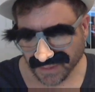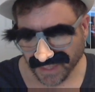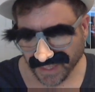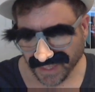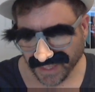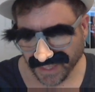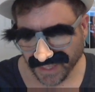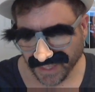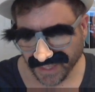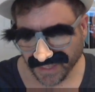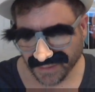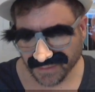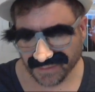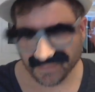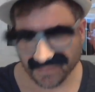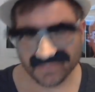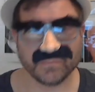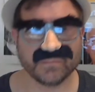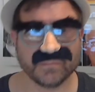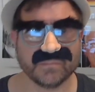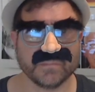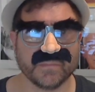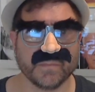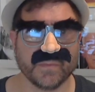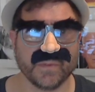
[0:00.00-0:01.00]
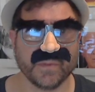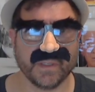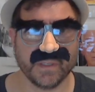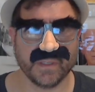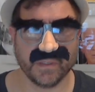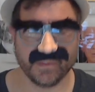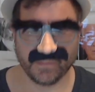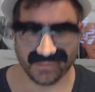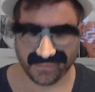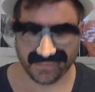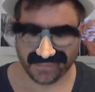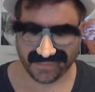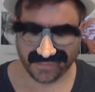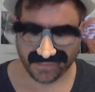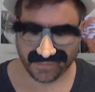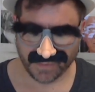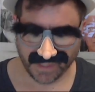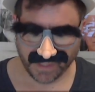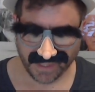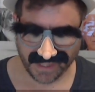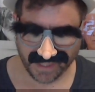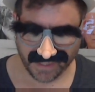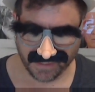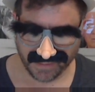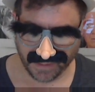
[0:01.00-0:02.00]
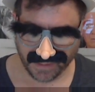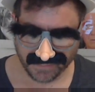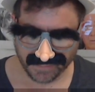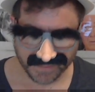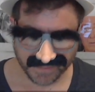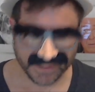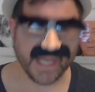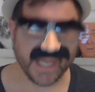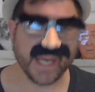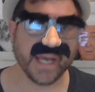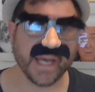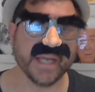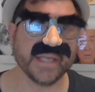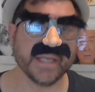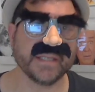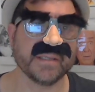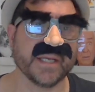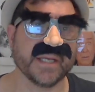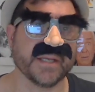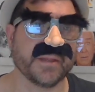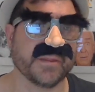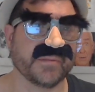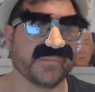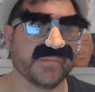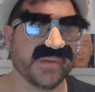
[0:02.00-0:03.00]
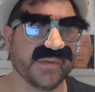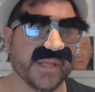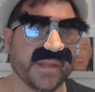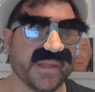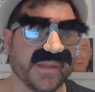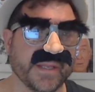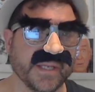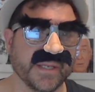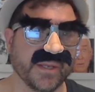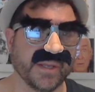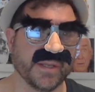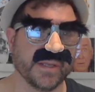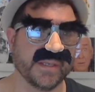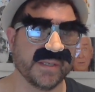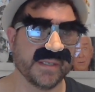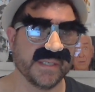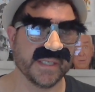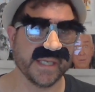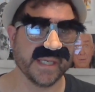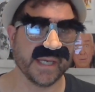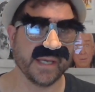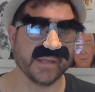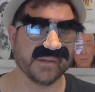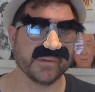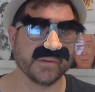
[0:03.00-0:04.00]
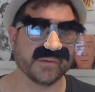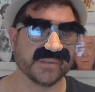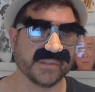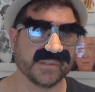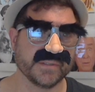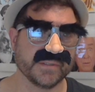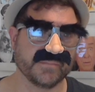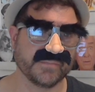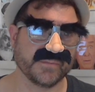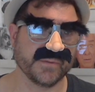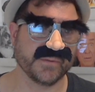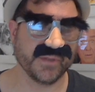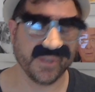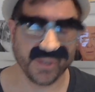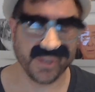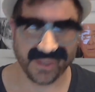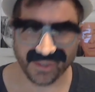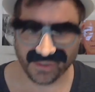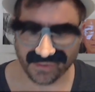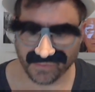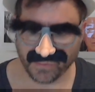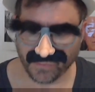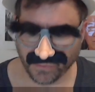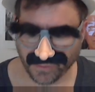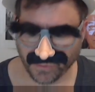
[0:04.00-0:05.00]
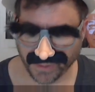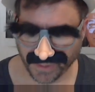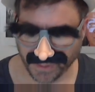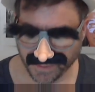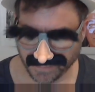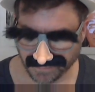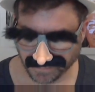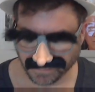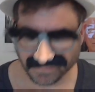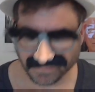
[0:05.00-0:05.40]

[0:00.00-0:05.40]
And I'm tying like three things in together for this story.